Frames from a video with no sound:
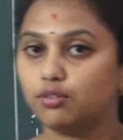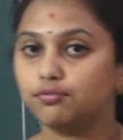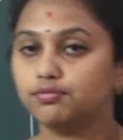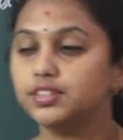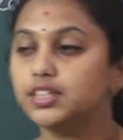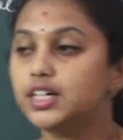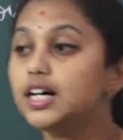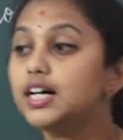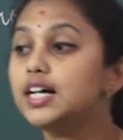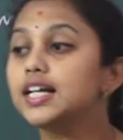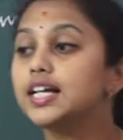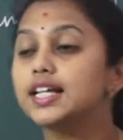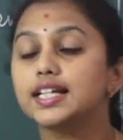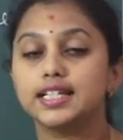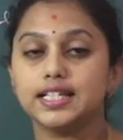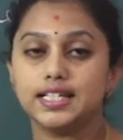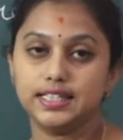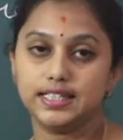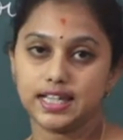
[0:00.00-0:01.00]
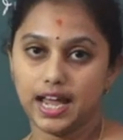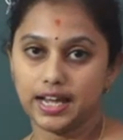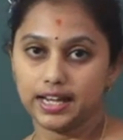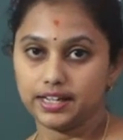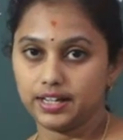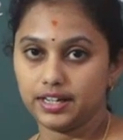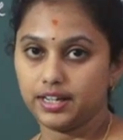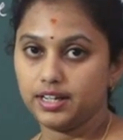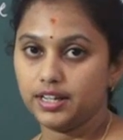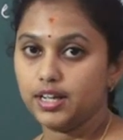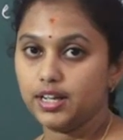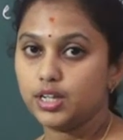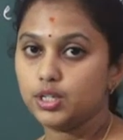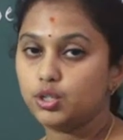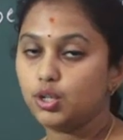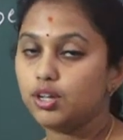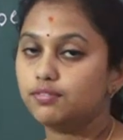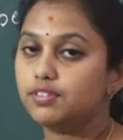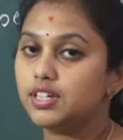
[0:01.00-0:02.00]
of the stack.
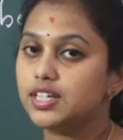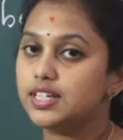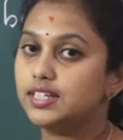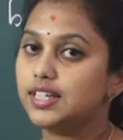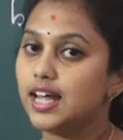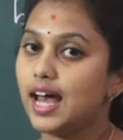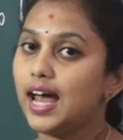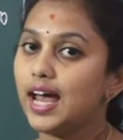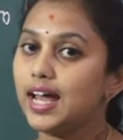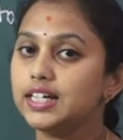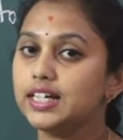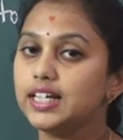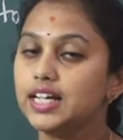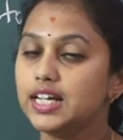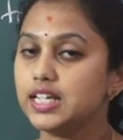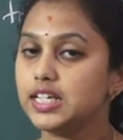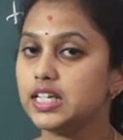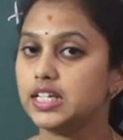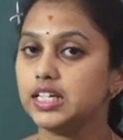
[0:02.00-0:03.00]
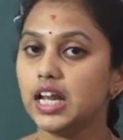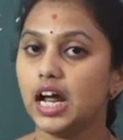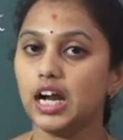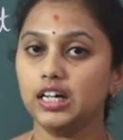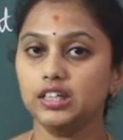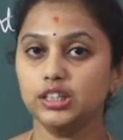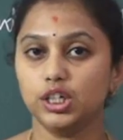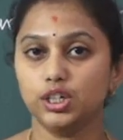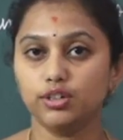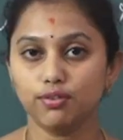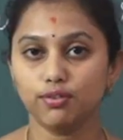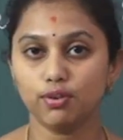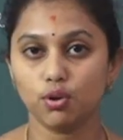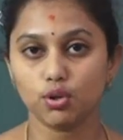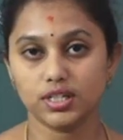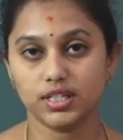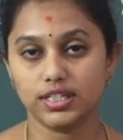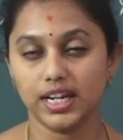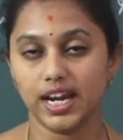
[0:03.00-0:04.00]
So, if the stack is in
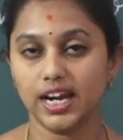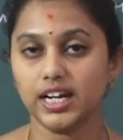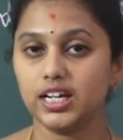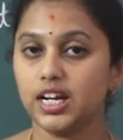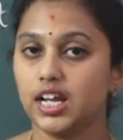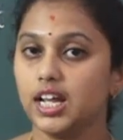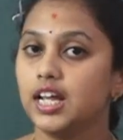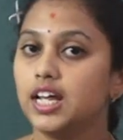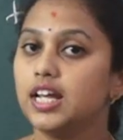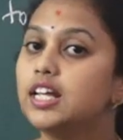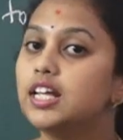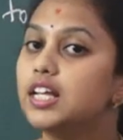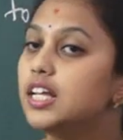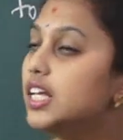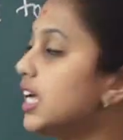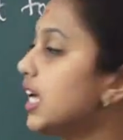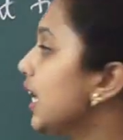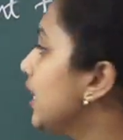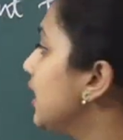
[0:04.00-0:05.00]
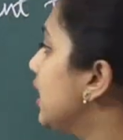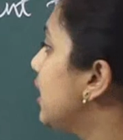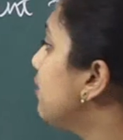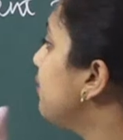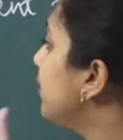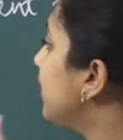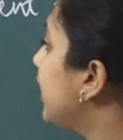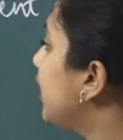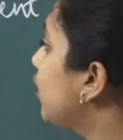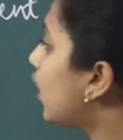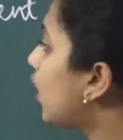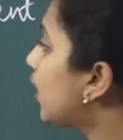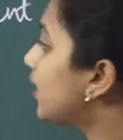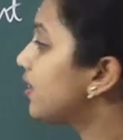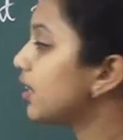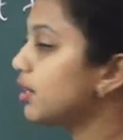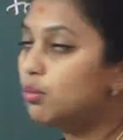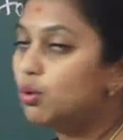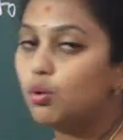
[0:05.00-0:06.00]
underflow state, we
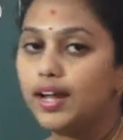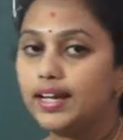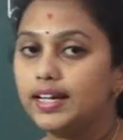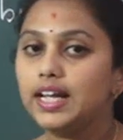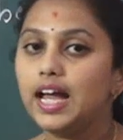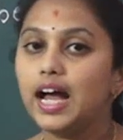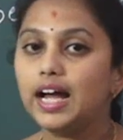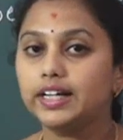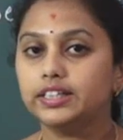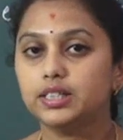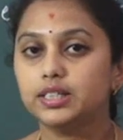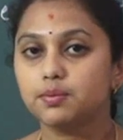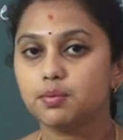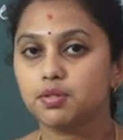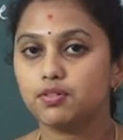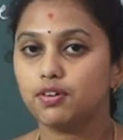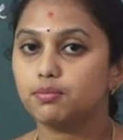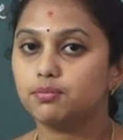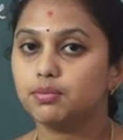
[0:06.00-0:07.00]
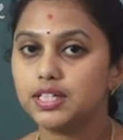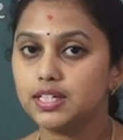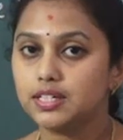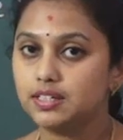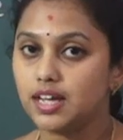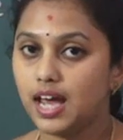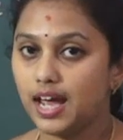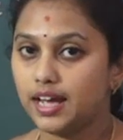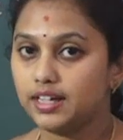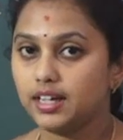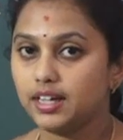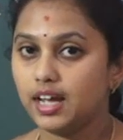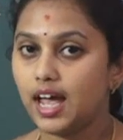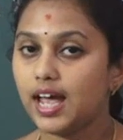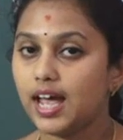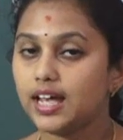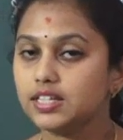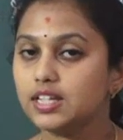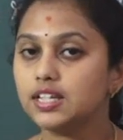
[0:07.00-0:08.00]
cannot remove any items from the stack.
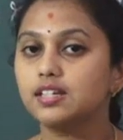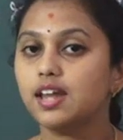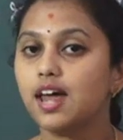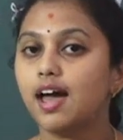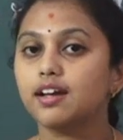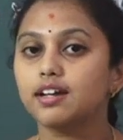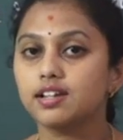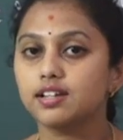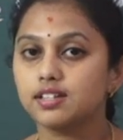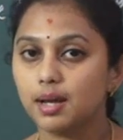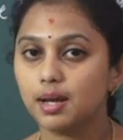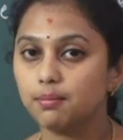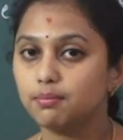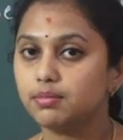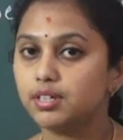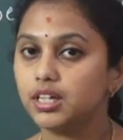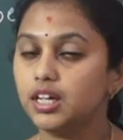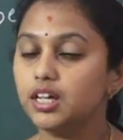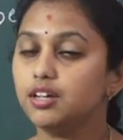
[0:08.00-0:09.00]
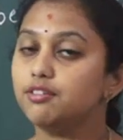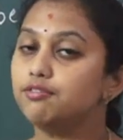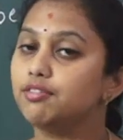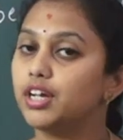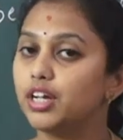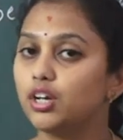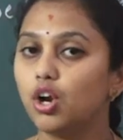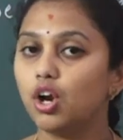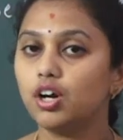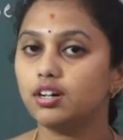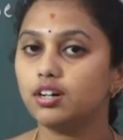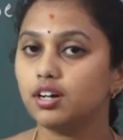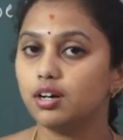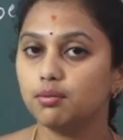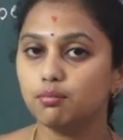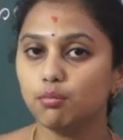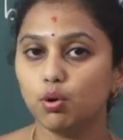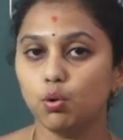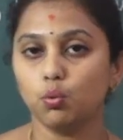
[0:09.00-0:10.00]
As the stack is empty, we cannot
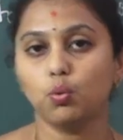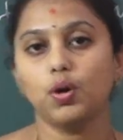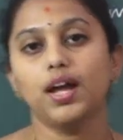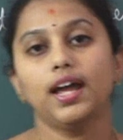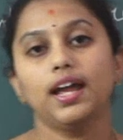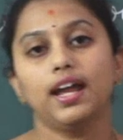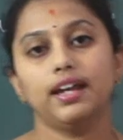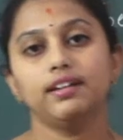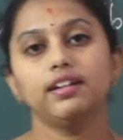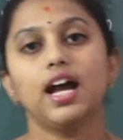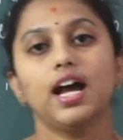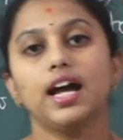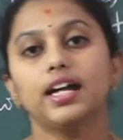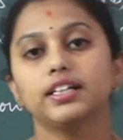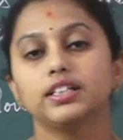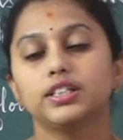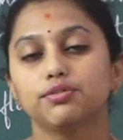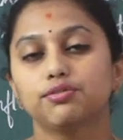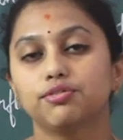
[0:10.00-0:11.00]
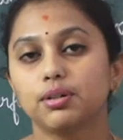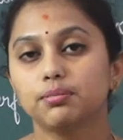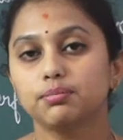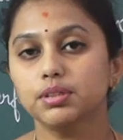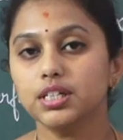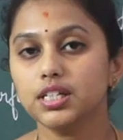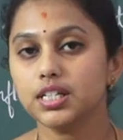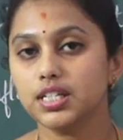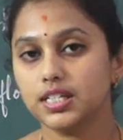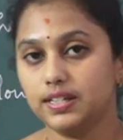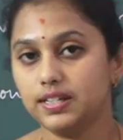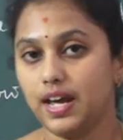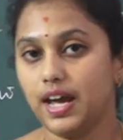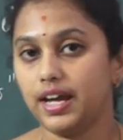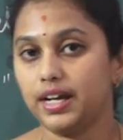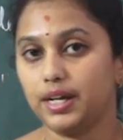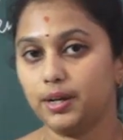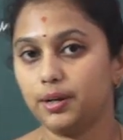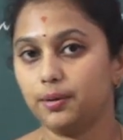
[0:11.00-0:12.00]
remove any item from the
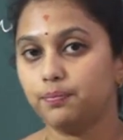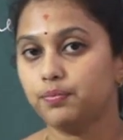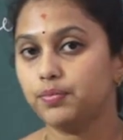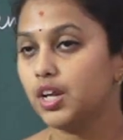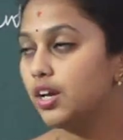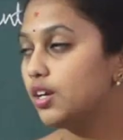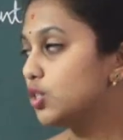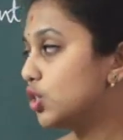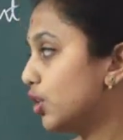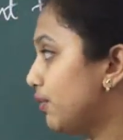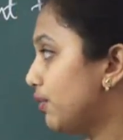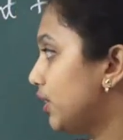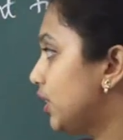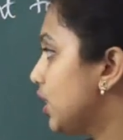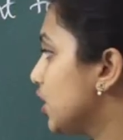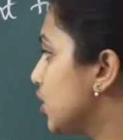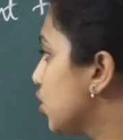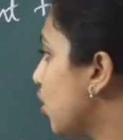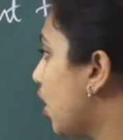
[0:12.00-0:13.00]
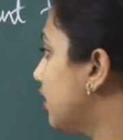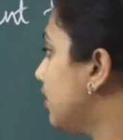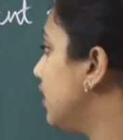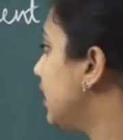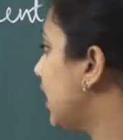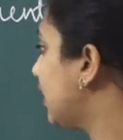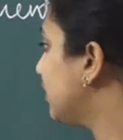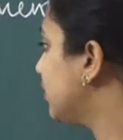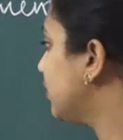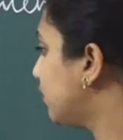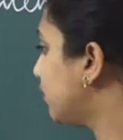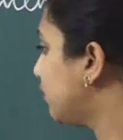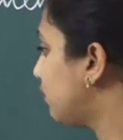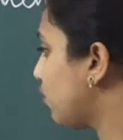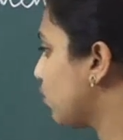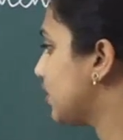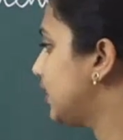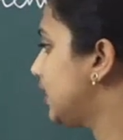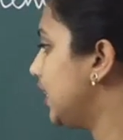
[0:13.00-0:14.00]
stack. So, if it is not in
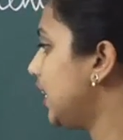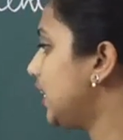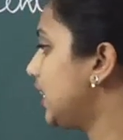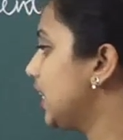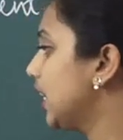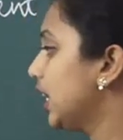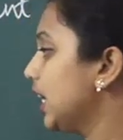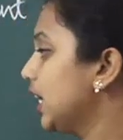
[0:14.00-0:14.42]
underflow state,